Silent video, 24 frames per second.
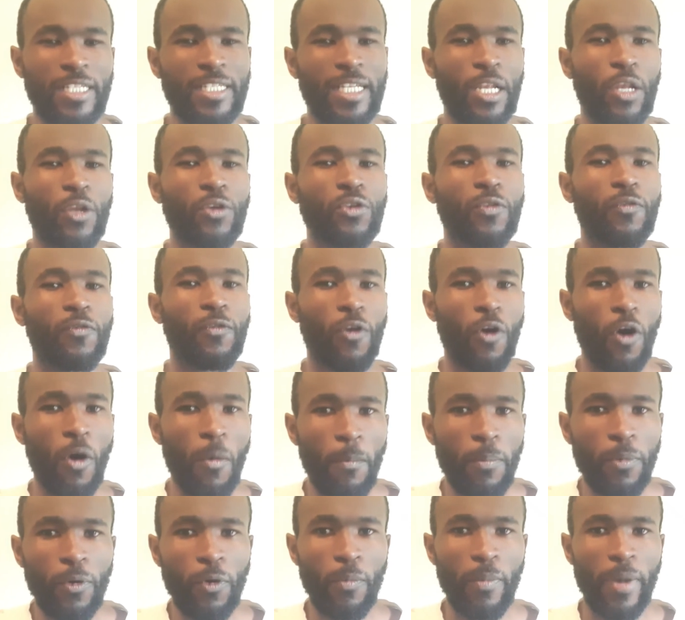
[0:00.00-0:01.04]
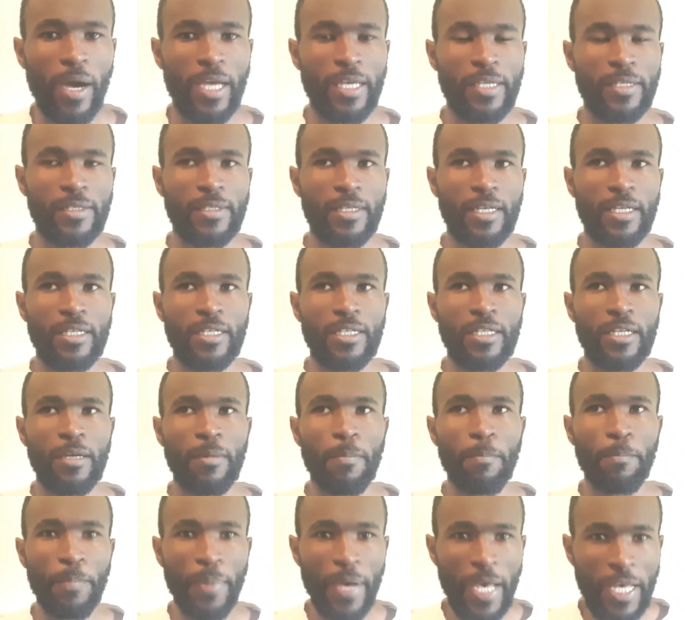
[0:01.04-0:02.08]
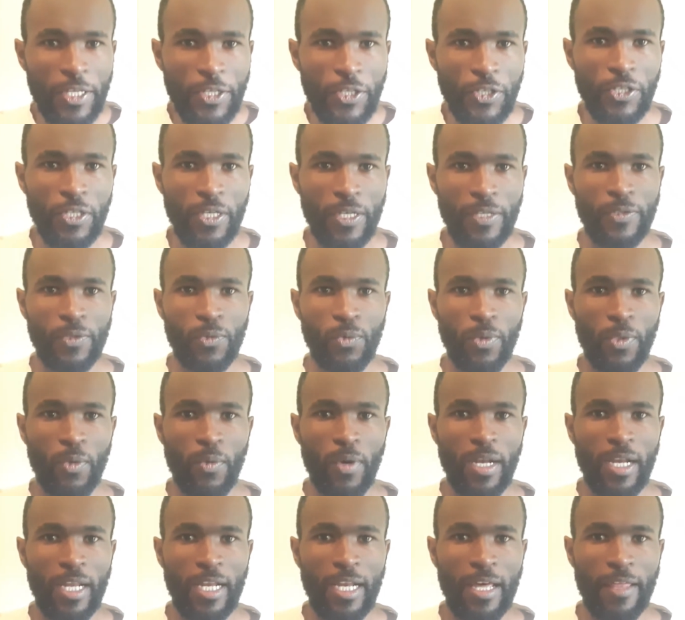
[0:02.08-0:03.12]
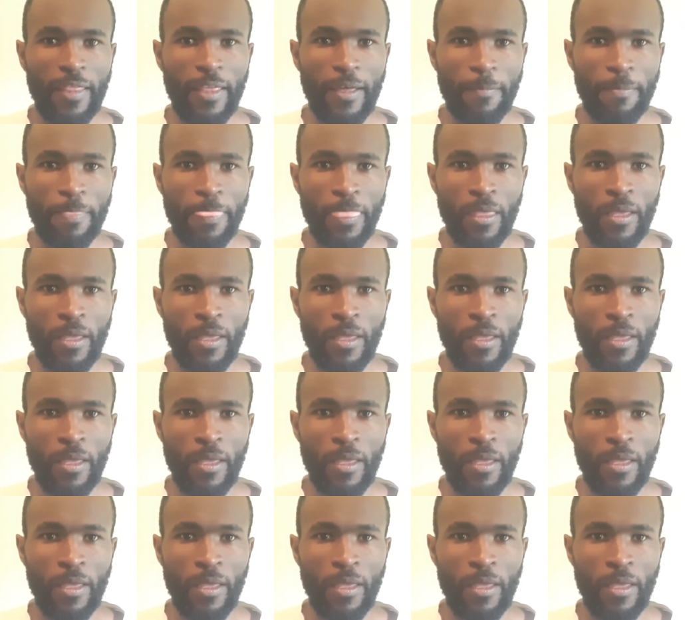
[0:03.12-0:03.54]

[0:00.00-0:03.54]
a lot of compromise and patience with one another.